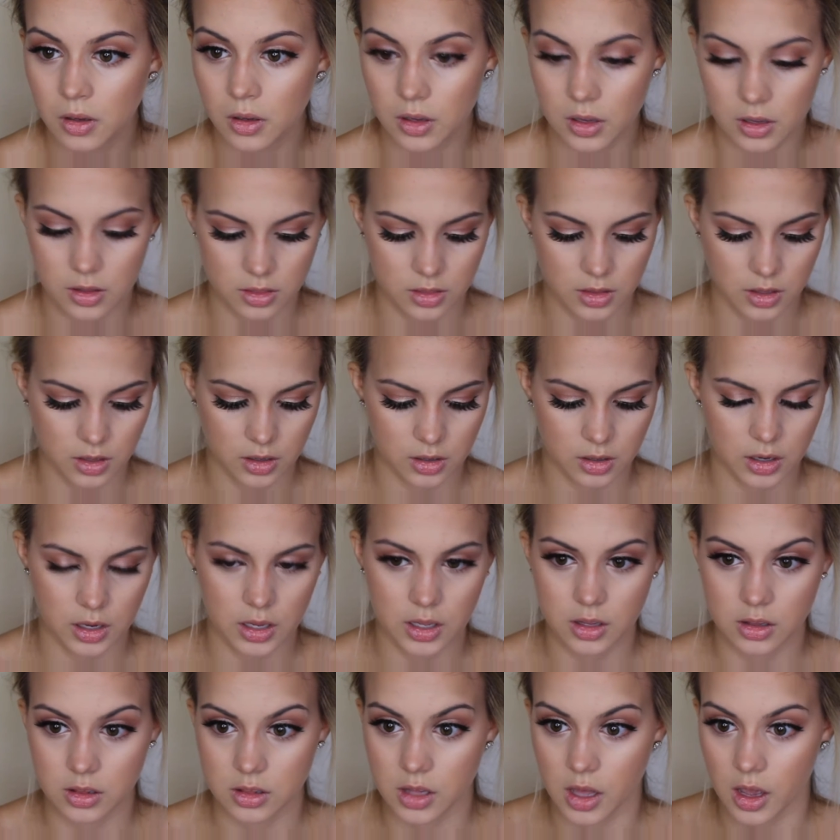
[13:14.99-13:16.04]
And then
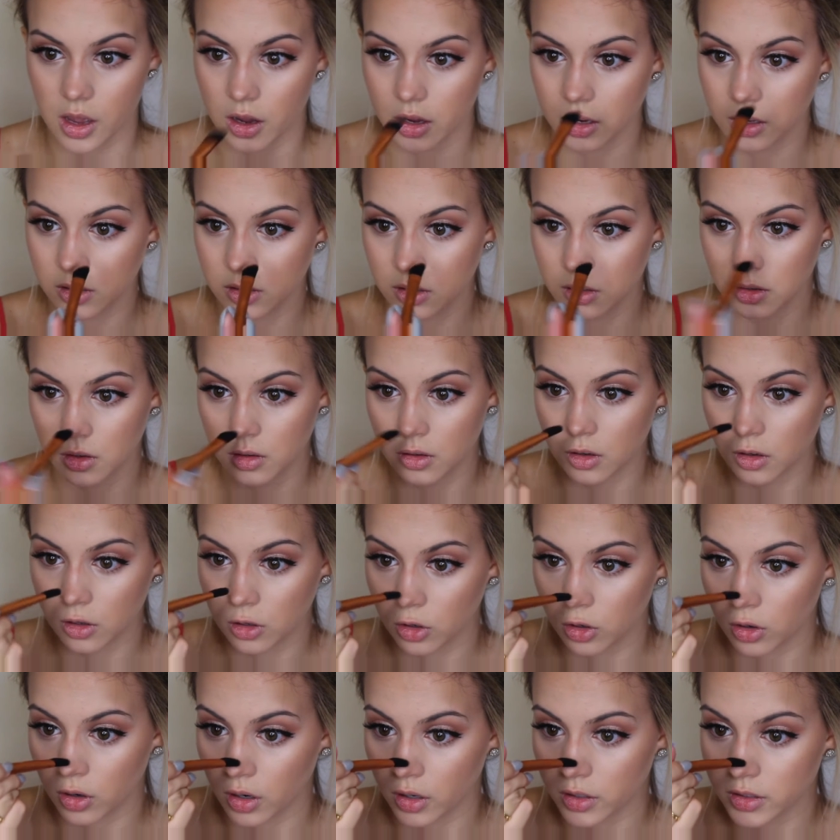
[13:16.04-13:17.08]
a line
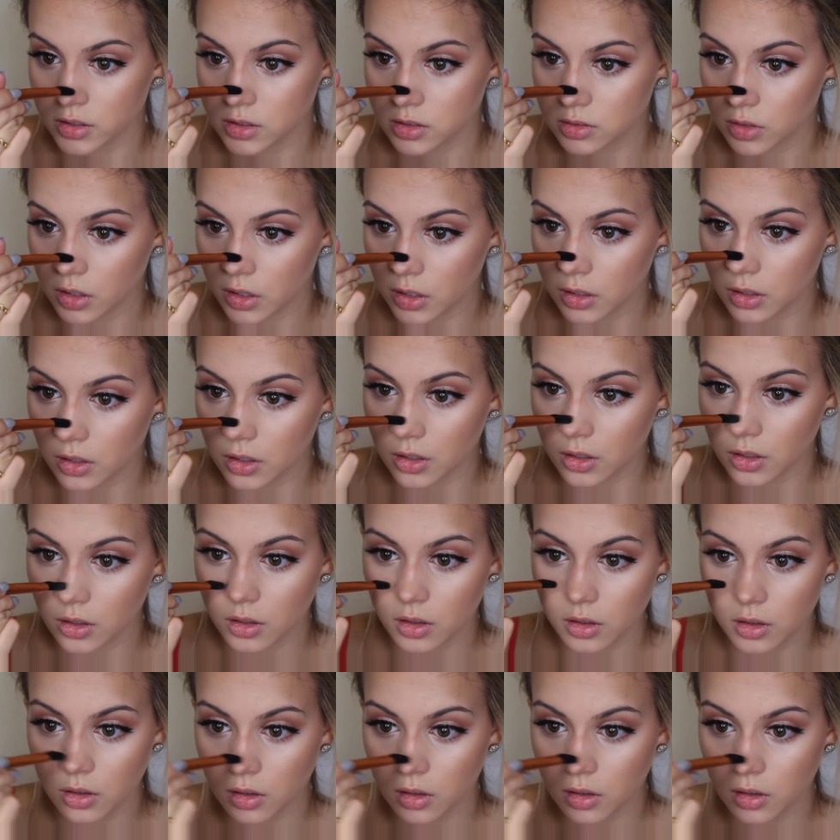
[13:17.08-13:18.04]
across right here.